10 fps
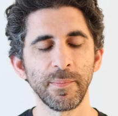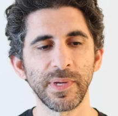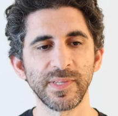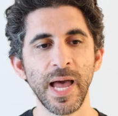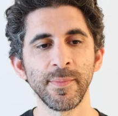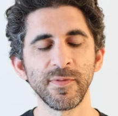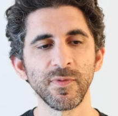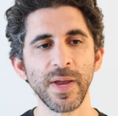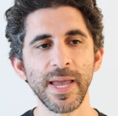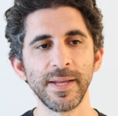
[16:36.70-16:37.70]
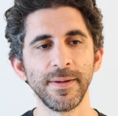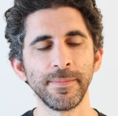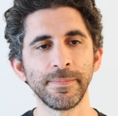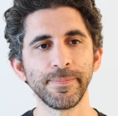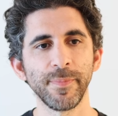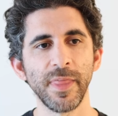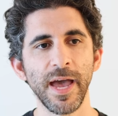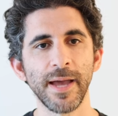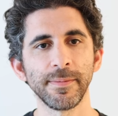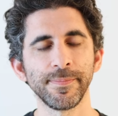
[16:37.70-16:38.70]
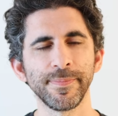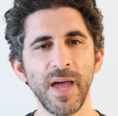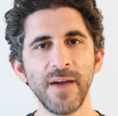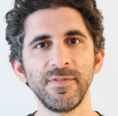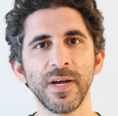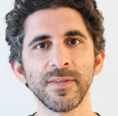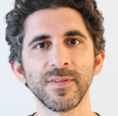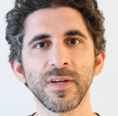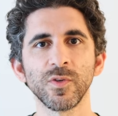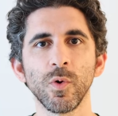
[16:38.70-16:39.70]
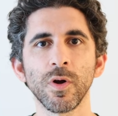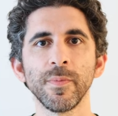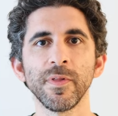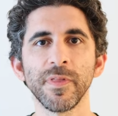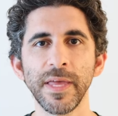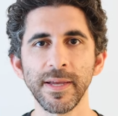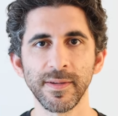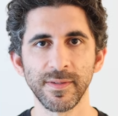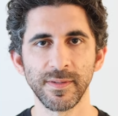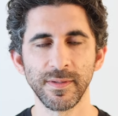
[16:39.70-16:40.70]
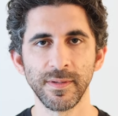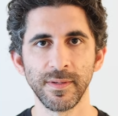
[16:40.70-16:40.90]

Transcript: Because I'm afraid that I've done such horrible things